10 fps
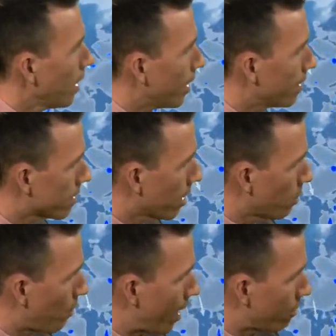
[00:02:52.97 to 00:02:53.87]
And there's
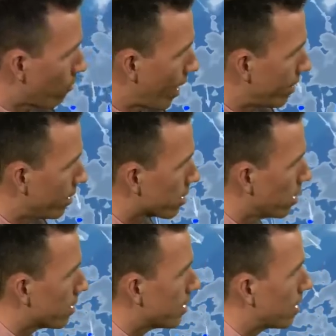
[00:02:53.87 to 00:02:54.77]
another band of rain that's
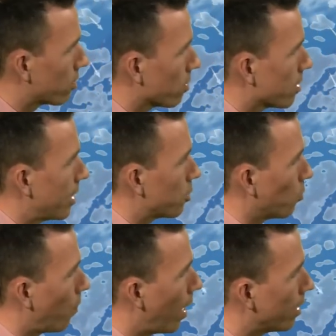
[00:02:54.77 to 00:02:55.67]
going to sit across
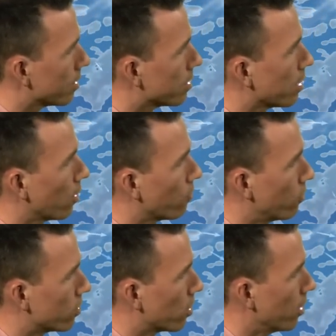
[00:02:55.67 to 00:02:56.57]
central parts
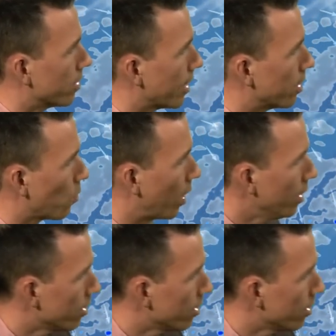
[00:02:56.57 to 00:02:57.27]
through Thursday as well.